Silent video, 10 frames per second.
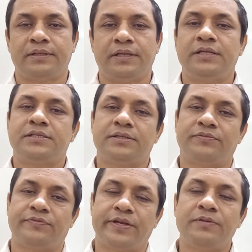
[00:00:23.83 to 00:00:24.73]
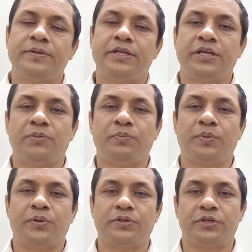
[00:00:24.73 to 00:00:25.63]
It's very
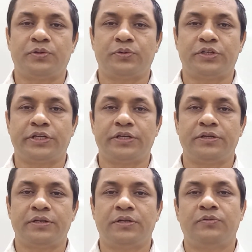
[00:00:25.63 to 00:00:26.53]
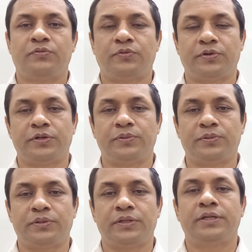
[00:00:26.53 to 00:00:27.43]
important question for
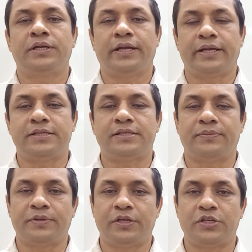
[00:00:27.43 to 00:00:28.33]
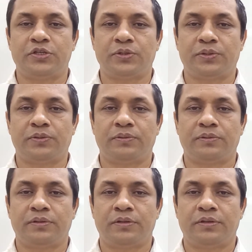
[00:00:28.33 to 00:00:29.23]
your examination.
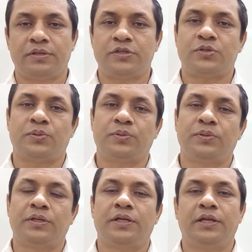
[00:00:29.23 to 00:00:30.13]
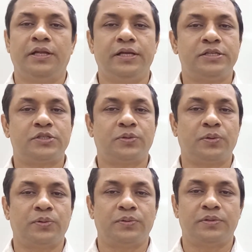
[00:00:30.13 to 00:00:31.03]
So let's
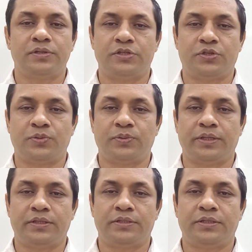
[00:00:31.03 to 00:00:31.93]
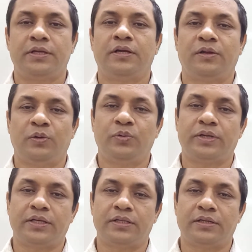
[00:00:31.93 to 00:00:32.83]
go, student.
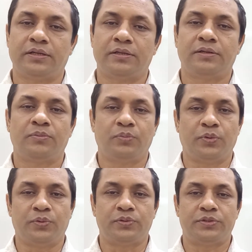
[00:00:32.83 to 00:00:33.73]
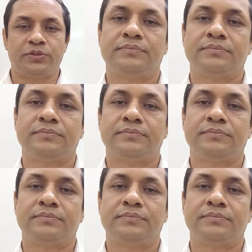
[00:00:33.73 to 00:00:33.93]
Look at the board.